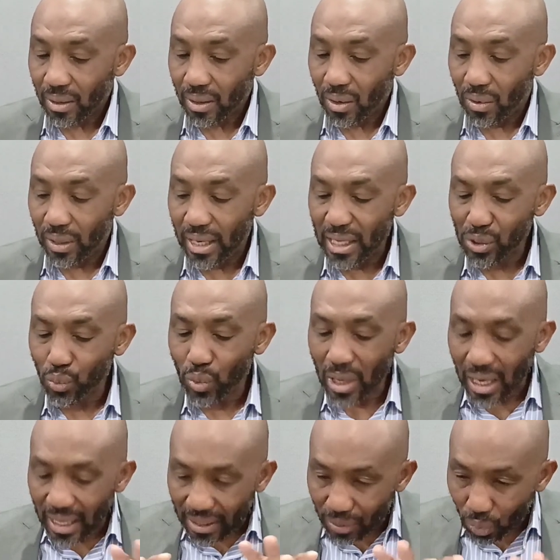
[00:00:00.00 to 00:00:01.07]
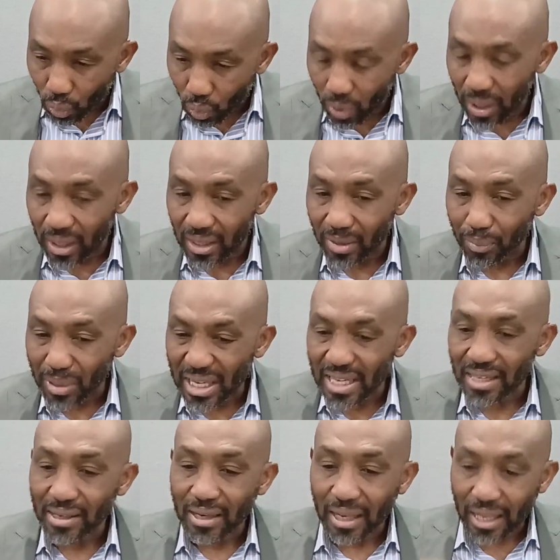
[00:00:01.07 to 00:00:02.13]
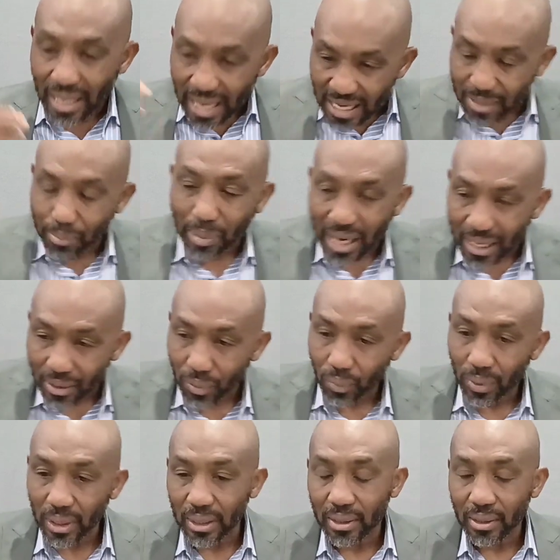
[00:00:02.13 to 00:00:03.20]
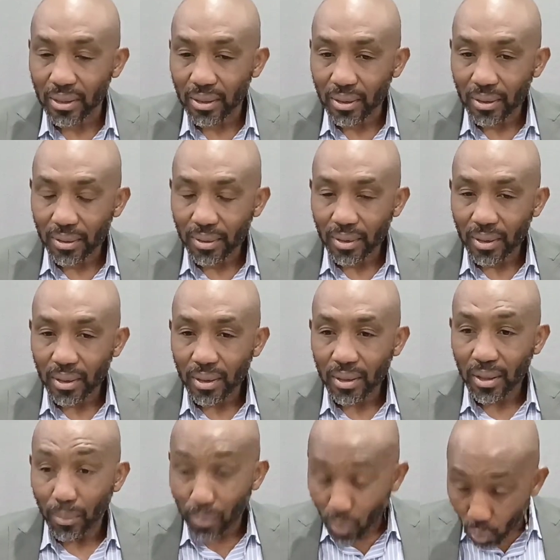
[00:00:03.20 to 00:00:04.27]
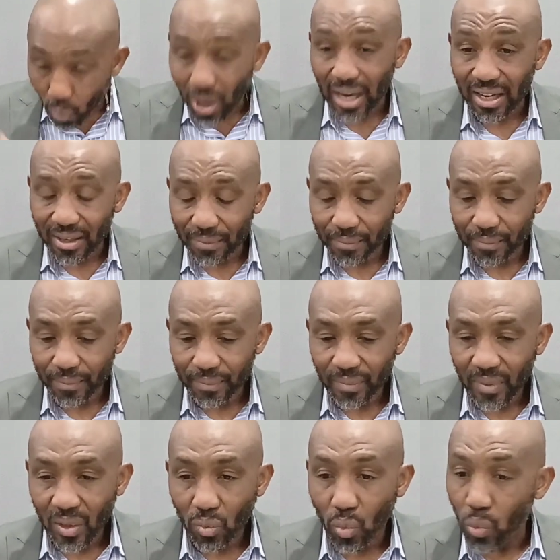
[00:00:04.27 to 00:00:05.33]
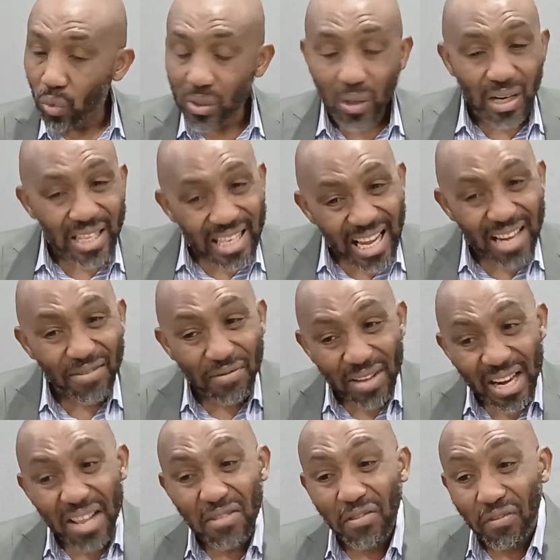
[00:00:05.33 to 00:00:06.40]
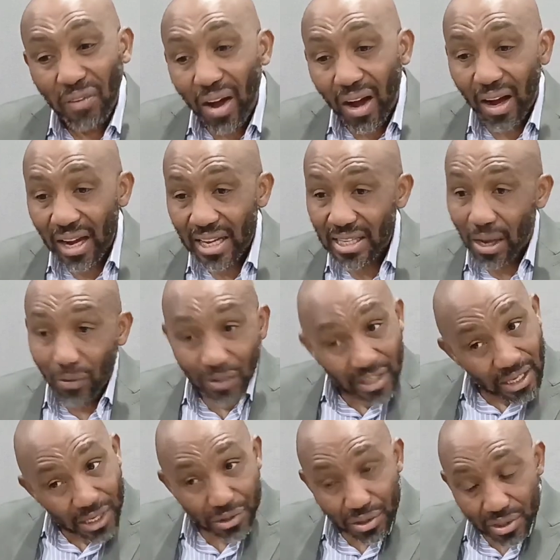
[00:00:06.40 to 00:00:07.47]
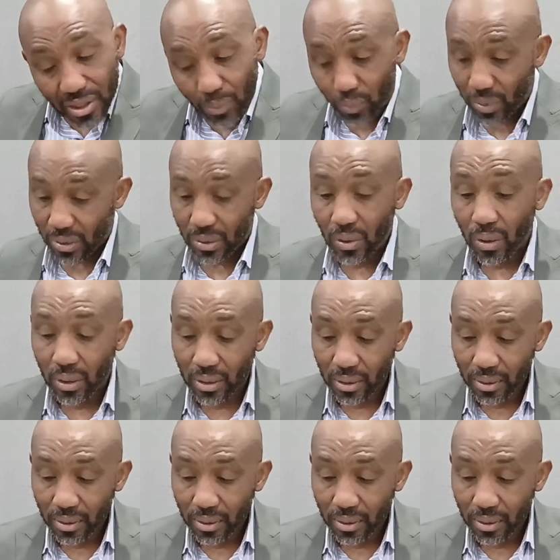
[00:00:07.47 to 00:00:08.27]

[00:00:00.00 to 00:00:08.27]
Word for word: Unless we are in the Word, being led by the Word. Number one, we will not get very far in our relationship with God.